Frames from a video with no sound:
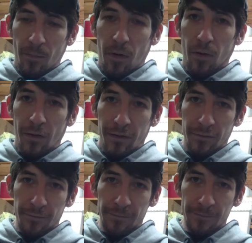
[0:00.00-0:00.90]
boiling
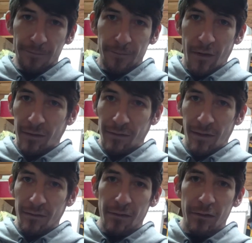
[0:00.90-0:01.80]
because it's
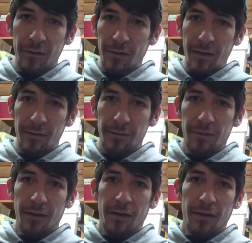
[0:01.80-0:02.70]
not circulating
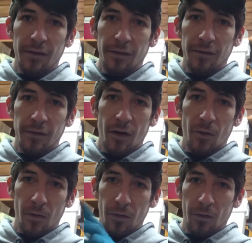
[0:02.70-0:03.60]

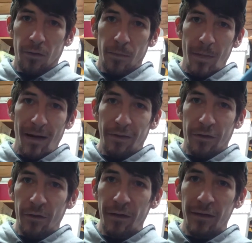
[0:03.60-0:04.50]
cold oil back
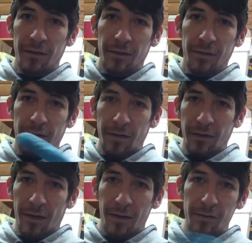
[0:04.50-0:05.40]
through it at a
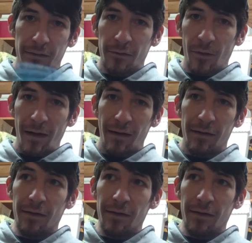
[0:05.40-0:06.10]
constant rate.